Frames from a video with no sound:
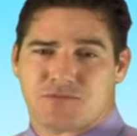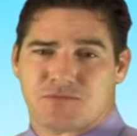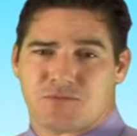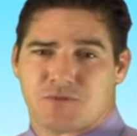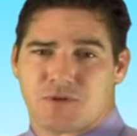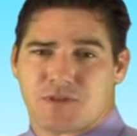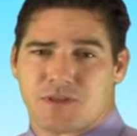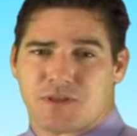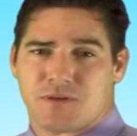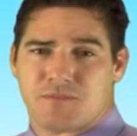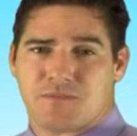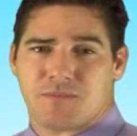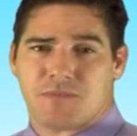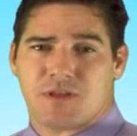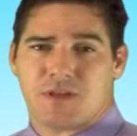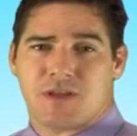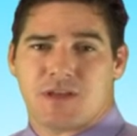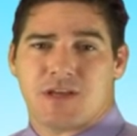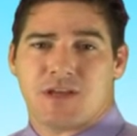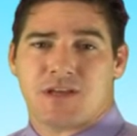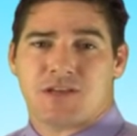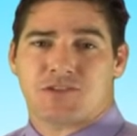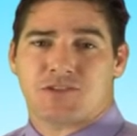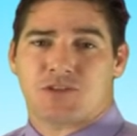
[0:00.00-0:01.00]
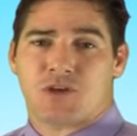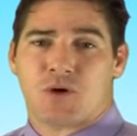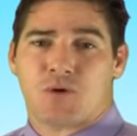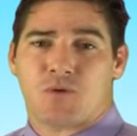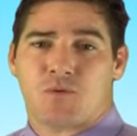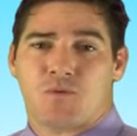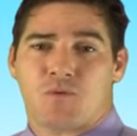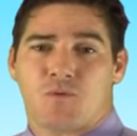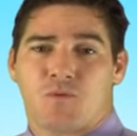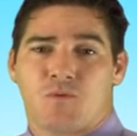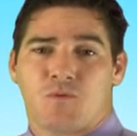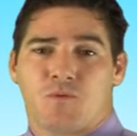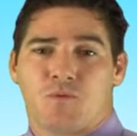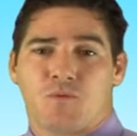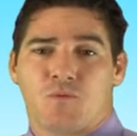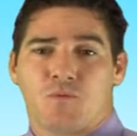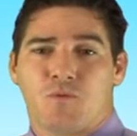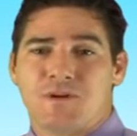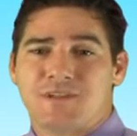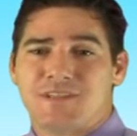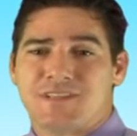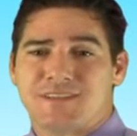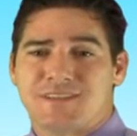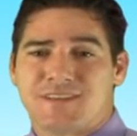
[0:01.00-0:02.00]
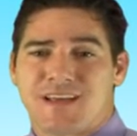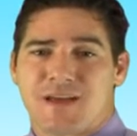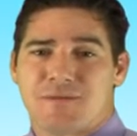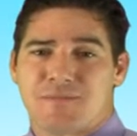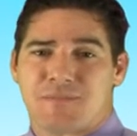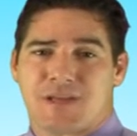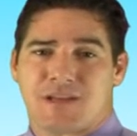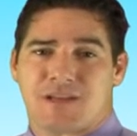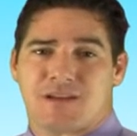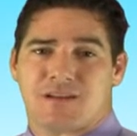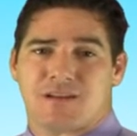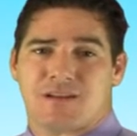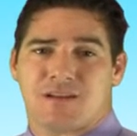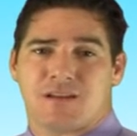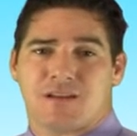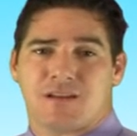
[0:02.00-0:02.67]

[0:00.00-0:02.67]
for them. So what does that mean?